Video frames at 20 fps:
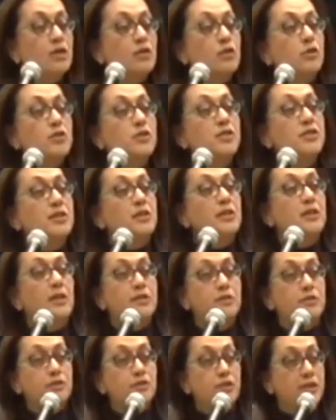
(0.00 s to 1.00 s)
across the
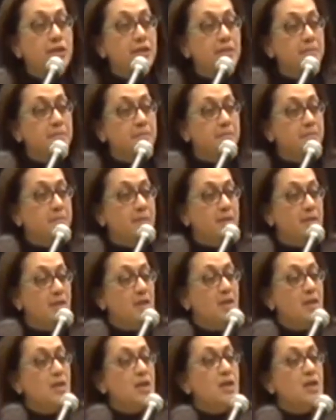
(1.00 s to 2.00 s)
country,
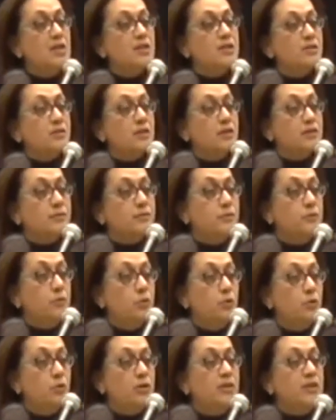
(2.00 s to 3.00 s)
so that
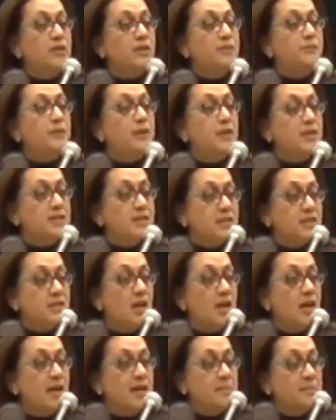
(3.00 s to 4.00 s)
for the first
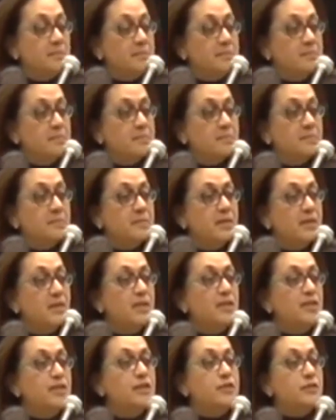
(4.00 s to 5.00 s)
time,
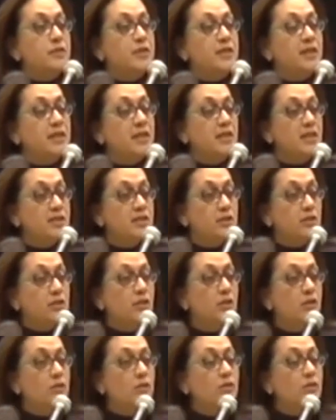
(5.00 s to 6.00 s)
3 years
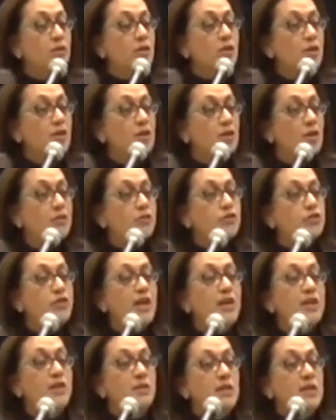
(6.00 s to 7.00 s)
ago, on
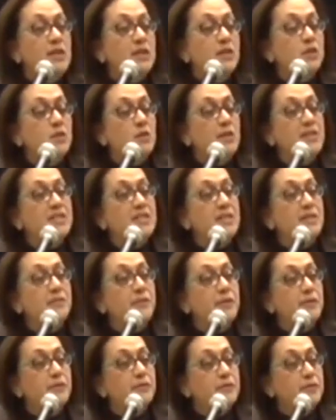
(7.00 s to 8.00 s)
January the
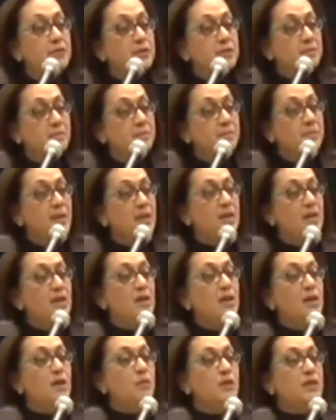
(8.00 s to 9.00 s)
25th,
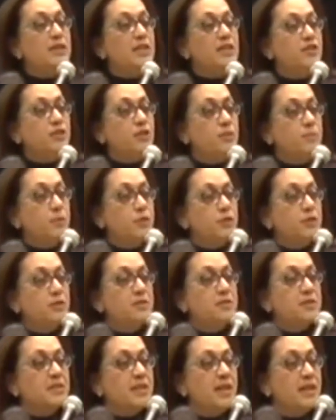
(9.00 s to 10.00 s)
when
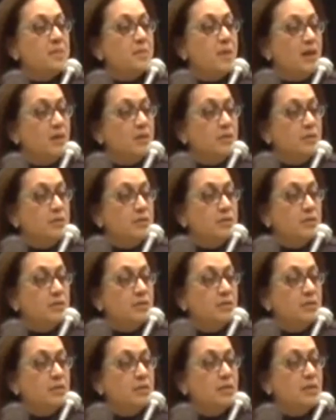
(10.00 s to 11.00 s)
Egyptians came out
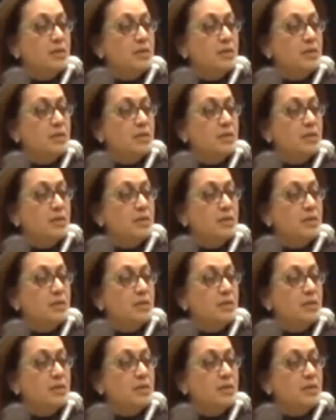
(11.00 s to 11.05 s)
